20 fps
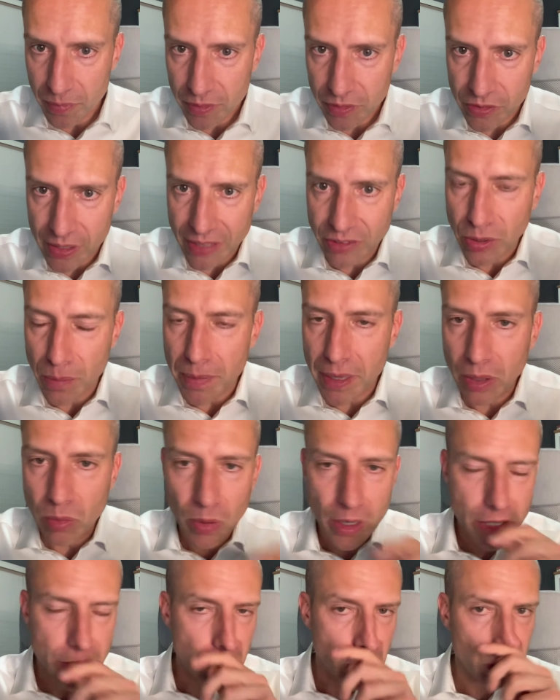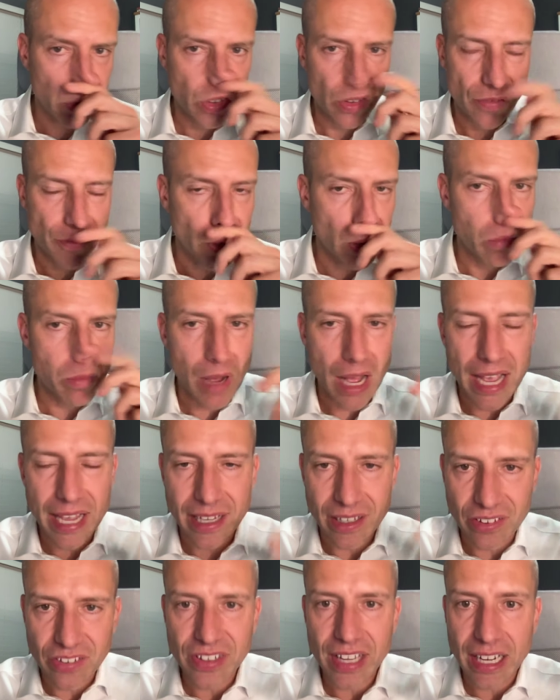So that's a big one too. So if you're
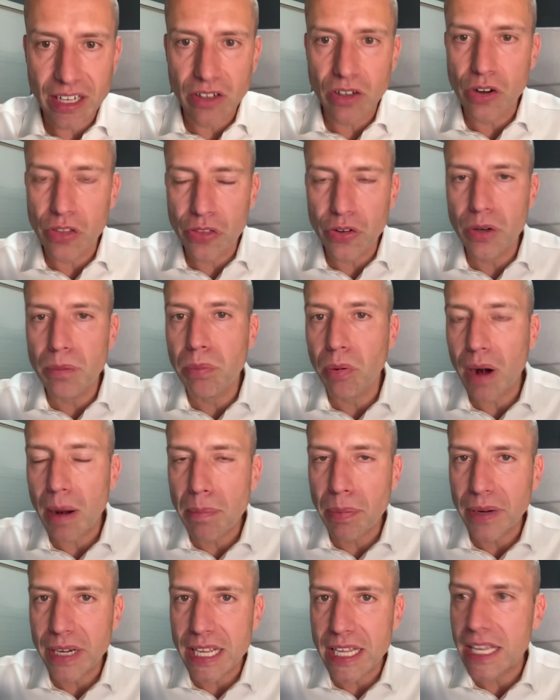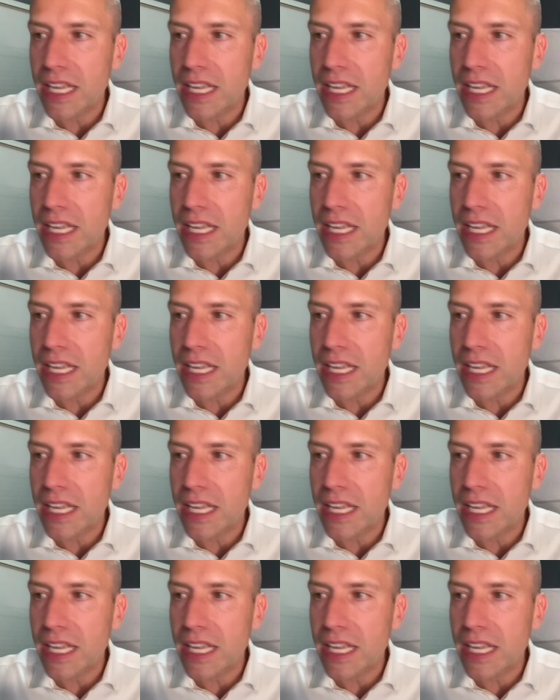buying a second or third property,